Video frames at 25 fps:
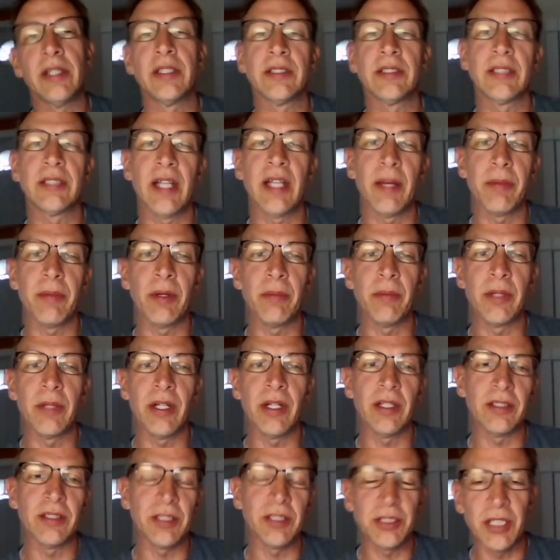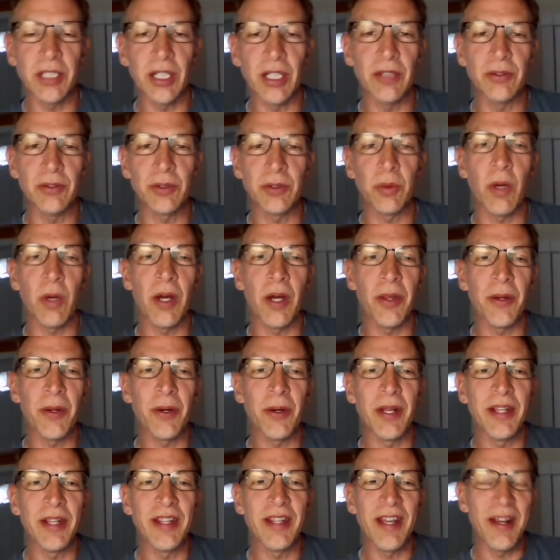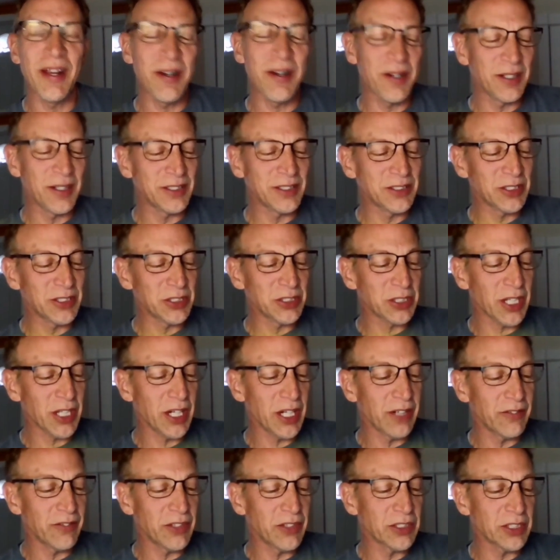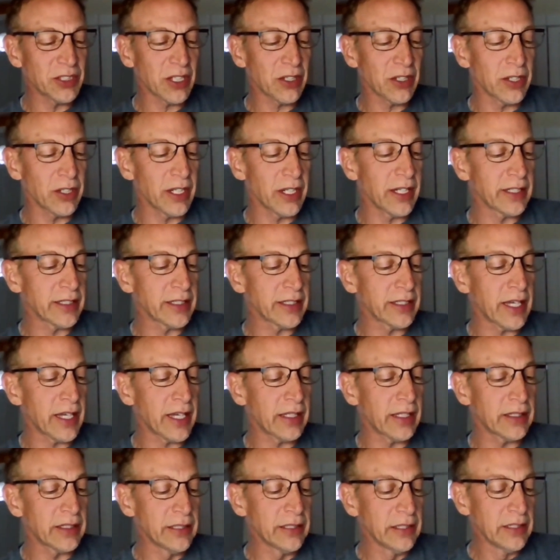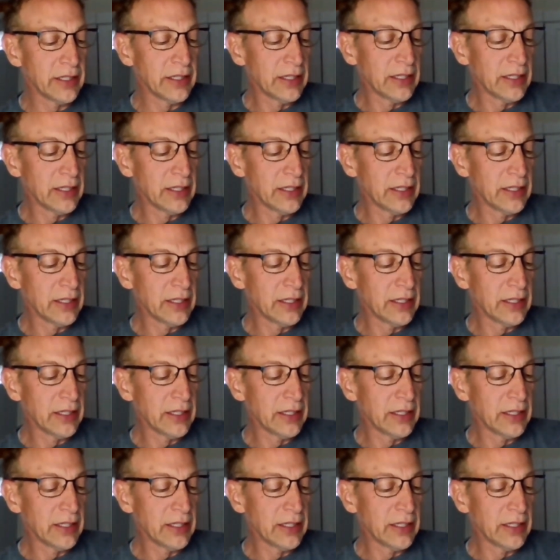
they just happen to be on the shelves while they're in there and it's just kind of disheartening that